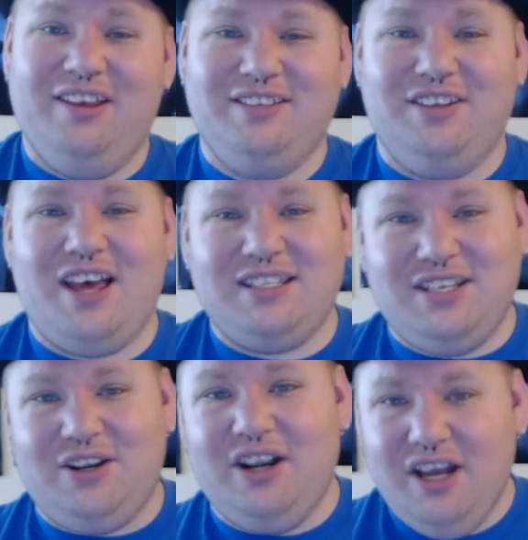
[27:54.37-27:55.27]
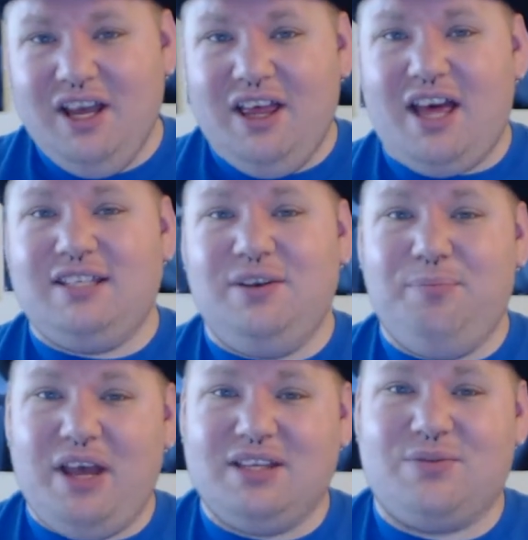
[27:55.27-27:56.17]
So that's your
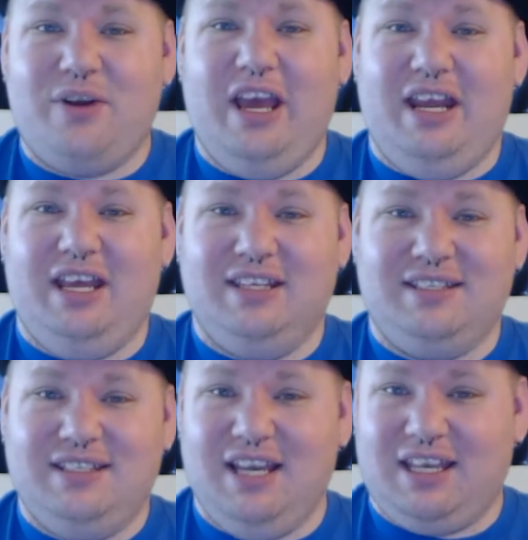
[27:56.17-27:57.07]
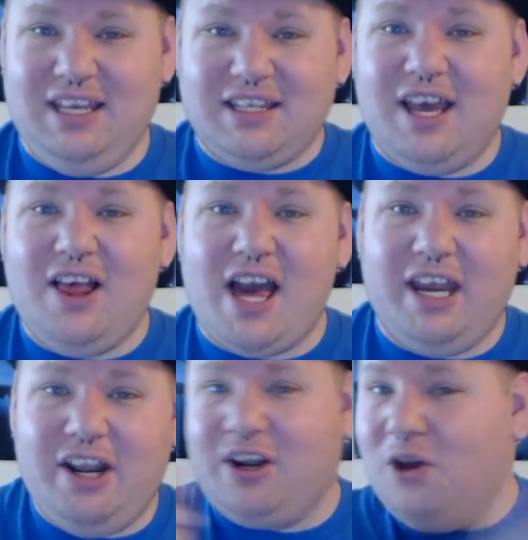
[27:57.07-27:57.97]
best rating is get the hell out
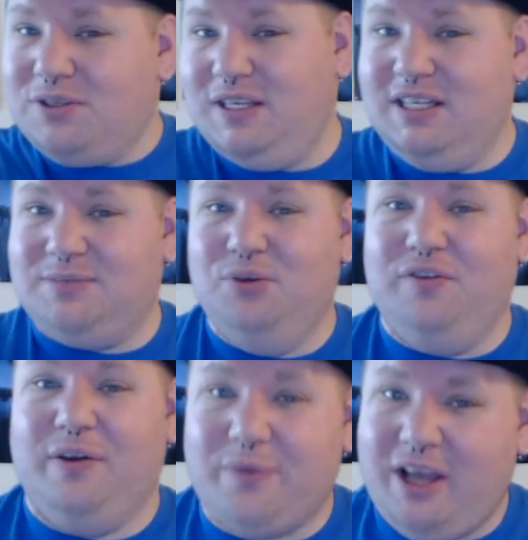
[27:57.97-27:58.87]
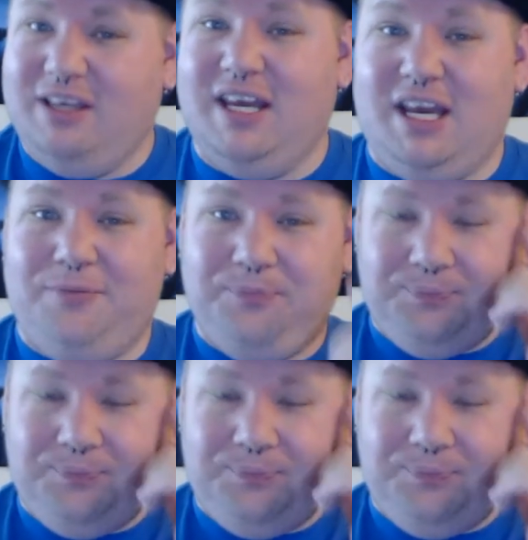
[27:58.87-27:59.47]
of here, go see this movie right now.